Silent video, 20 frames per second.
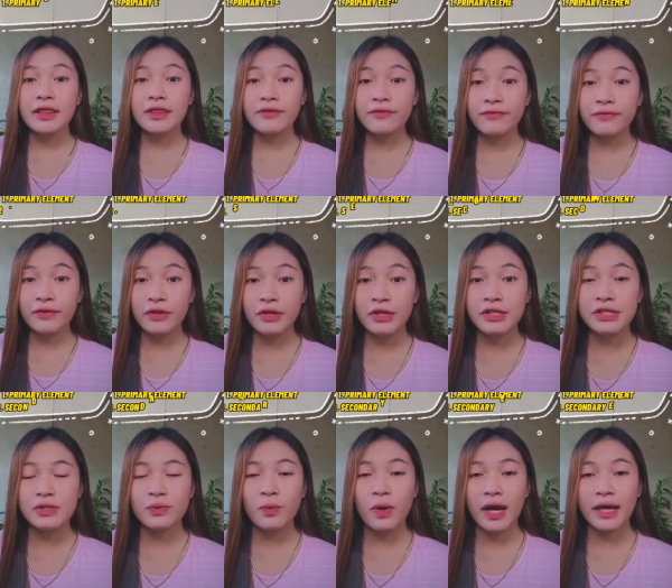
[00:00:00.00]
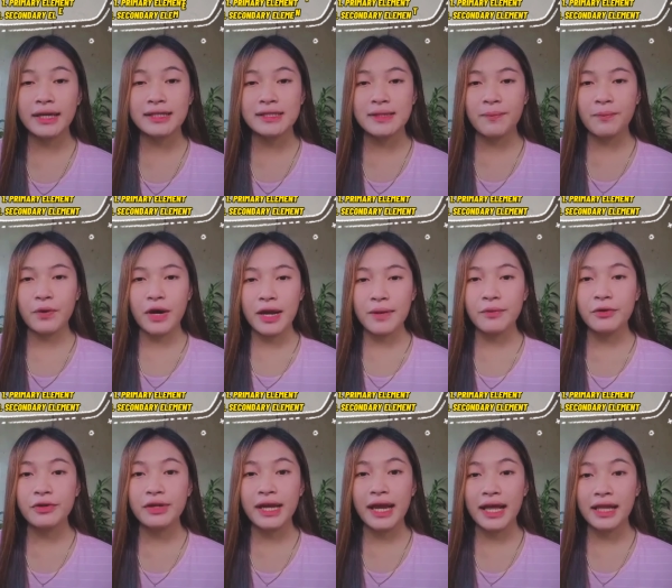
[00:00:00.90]
The first one is a
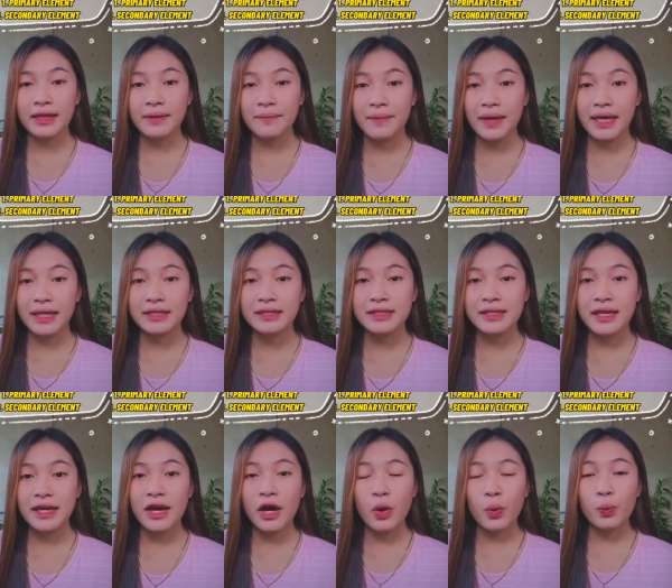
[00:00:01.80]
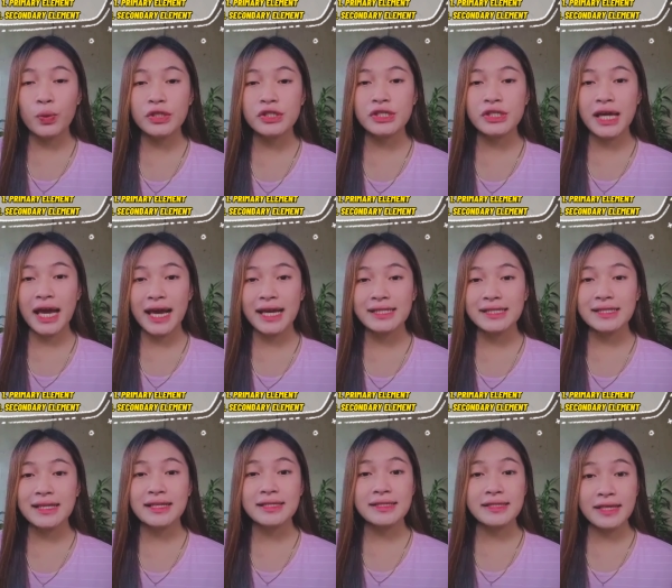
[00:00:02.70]
primary element which has
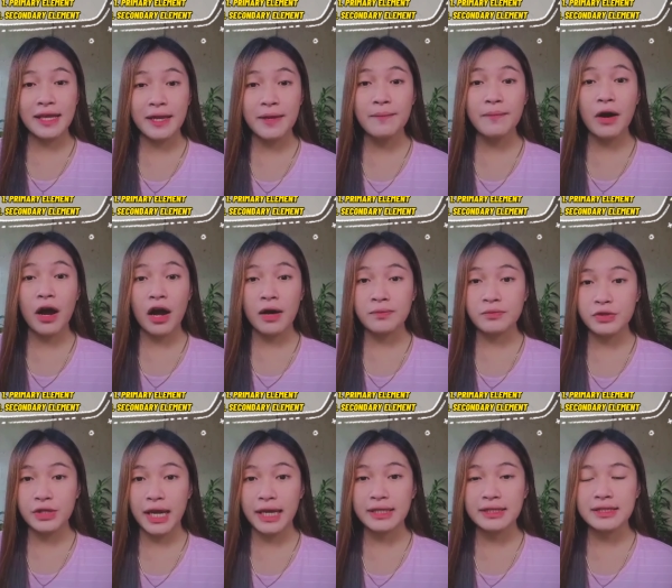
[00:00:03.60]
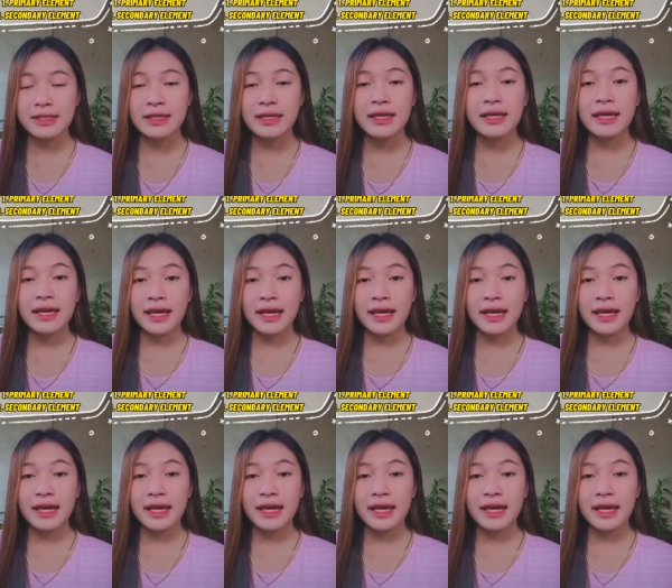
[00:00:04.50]
the same object,